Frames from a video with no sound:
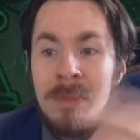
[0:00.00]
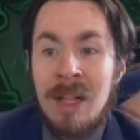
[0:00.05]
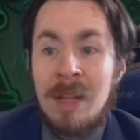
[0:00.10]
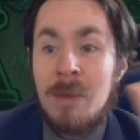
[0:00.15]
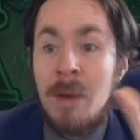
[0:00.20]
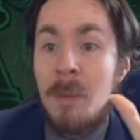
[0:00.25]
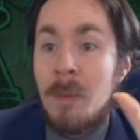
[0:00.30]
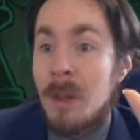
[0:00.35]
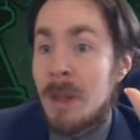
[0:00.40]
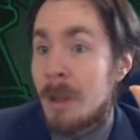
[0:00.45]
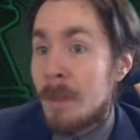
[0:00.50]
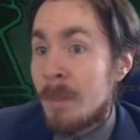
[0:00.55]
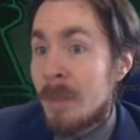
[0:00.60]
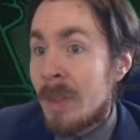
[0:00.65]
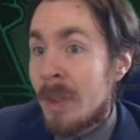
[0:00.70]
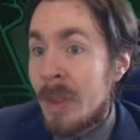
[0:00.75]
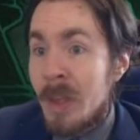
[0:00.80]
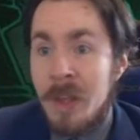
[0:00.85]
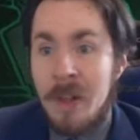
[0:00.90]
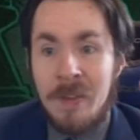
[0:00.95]
blah, blah, blah.
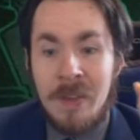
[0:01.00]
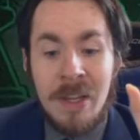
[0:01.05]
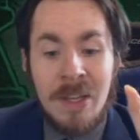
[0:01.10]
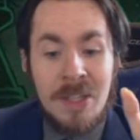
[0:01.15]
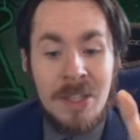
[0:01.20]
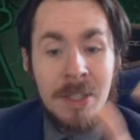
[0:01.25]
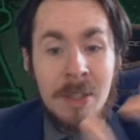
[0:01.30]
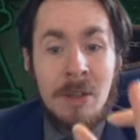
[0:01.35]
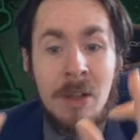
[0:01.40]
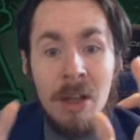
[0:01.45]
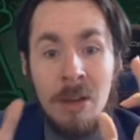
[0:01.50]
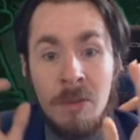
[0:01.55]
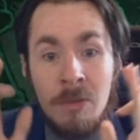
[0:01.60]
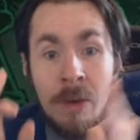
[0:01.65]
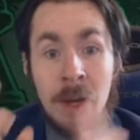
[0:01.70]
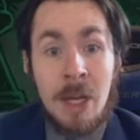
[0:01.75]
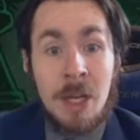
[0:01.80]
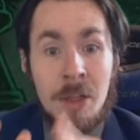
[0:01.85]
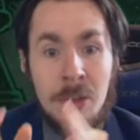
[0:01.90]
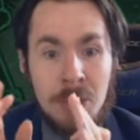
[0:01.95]
It's still a
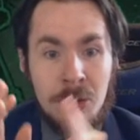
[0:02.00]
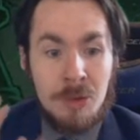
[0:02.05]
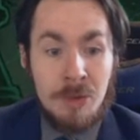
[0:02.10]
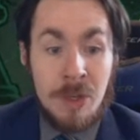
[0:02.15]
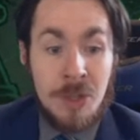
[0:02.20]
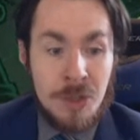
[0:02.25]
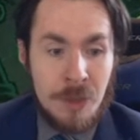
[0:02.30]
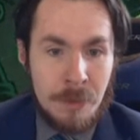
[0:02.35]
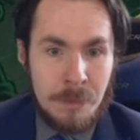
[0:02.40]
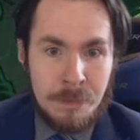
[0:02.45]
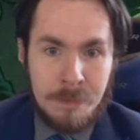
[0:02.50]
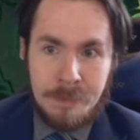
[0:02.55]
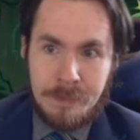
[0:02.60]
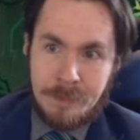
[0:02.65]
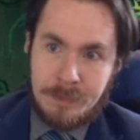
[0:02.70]
regular creature.